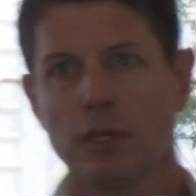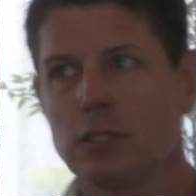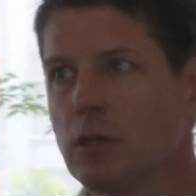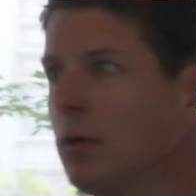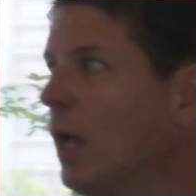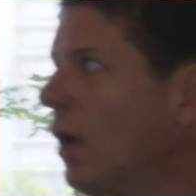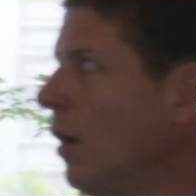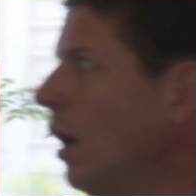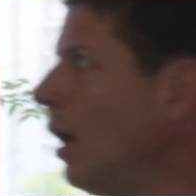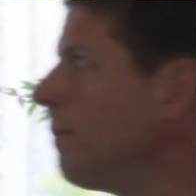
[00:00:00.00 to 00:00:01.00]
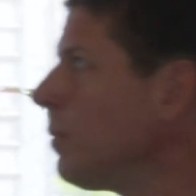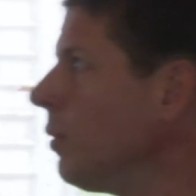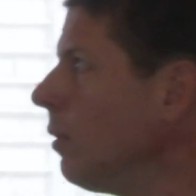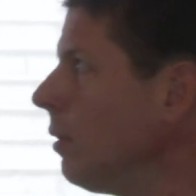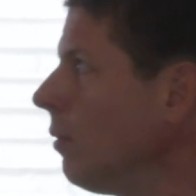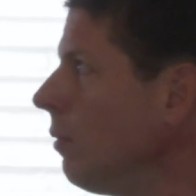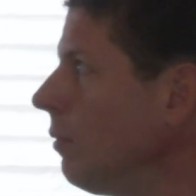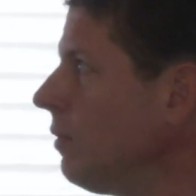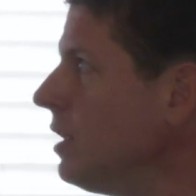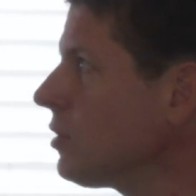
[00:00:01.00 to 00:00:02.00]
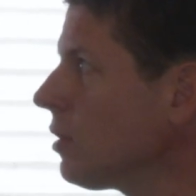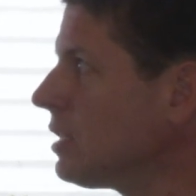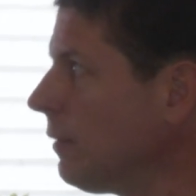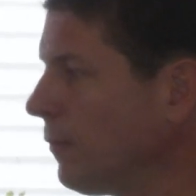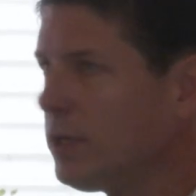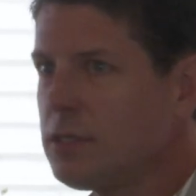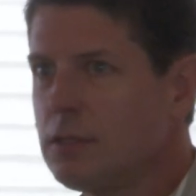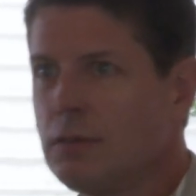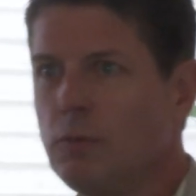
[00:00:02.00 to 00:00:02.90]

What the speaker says: And so these are different.